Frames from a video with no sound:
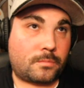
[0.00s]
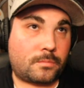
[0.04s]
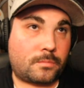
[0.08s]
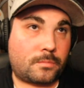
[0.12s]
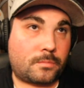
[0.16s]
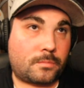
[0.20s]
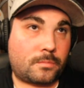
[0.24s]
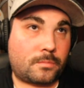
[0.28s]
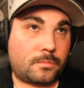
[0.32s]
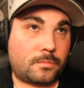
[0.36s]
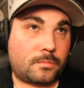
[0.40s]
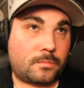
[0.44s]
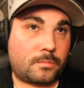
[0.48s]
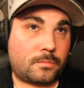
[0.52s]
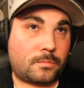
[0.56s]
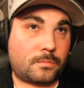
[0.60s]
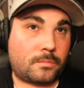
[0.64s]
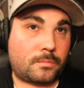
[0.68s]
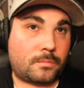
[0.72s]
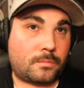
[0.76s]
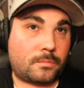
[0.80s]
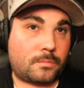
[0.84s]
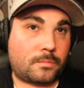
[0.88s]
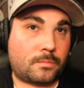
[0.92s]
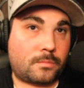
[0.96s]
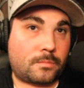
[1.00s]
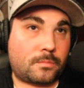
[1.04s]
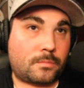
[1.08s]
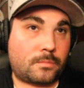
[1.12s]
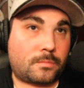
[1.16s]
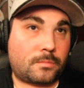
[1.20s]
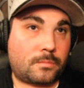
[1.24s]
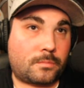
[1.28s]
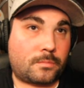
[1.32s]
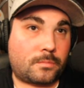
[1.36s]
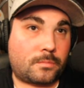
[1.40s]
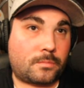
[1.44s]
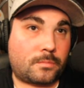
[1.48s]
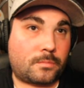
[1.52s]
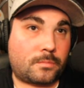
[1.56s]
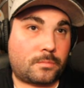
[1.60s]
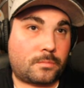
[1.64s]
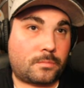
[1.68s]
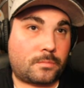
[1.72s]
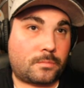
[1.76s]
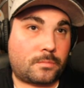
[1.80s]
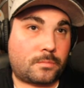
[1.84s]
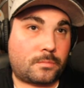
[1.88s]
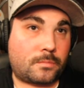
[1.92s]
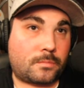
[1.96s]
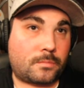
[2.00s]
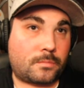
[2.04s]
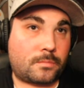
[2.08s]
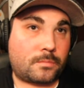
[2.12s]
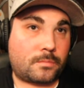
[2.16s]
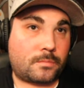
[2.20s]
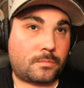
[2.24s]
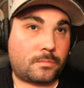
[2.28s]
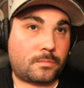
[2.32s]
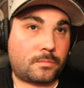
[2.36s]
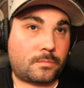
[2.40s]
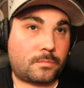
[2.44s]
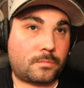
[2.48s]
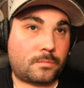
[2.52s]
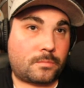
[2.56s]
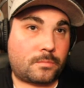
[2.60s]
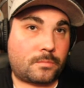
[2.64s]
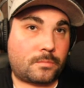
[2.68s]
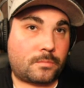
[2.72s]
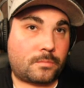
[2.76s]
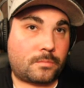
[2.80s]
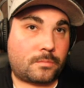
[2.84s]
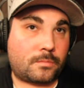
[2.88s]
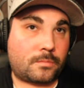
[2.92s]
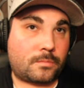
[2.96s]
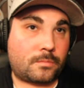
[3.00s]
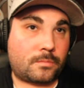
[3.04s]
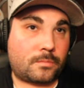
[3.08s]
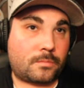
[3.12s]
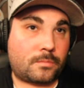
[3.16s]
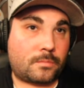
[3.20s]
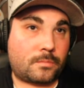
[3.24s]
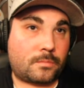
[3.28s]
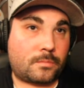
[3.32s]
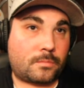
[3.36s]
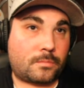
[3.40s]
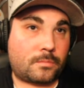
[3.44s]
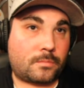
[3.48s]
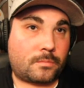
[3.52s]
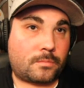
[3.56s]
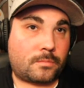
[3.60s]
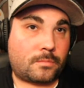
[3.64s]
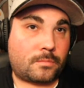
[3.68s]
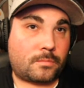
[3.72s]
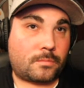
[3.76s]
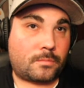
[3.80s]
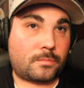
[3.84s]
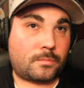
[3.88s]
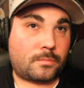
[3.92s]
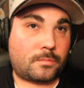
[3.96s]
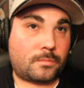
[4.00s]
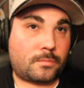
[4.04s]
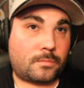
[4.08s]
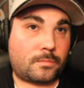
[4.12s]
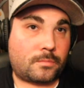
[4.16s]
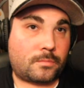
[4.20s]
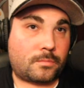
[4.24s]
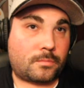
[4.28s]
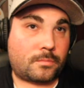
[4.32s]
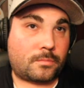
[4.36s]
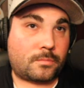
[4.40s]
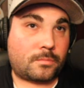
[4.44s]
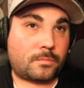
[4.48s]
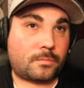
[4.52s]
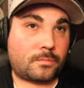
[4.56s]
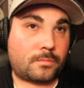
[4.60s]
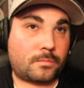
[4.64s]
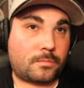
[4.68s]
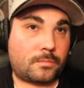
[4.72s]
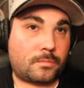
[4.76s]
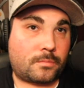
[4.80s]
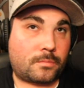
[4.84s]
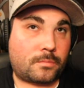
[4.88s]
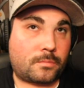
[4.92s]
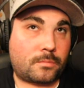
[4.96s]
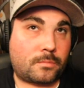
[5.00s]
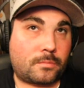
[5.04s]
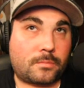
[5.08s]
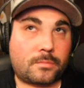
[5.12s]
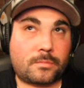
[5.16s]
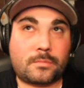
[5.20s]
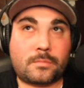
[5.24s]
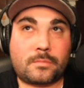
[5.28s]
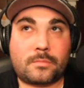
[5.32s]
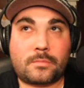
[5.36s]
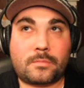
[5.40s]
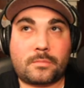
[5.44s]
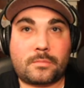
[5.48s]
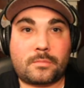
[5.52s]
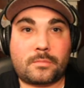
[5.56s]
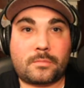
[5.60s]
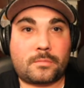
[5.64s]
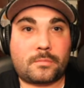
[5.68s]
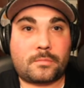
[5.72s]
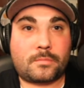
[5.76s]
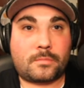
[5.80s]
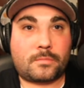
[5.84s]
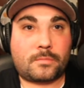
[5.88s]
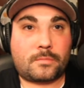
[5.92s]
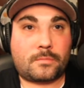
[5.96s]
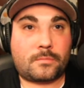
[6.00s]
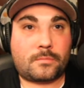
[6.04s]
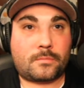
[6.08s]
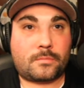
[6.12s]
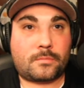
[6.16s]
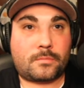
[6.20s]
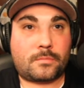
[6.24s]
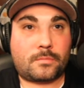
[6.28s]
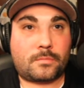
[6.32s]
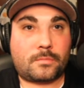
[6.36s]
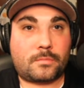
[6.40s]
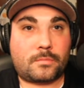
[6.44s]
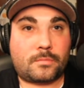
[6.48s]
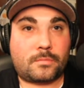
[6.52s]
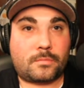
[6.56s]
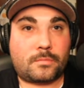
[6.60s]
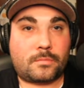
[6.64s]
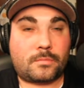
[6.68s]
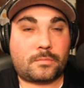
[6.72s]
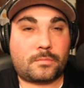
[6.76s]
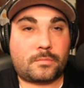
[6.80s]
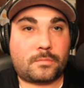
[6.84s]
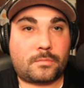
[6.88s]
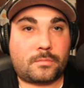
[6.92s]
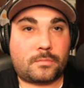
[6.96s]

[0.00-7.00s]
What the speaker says: (not speaking)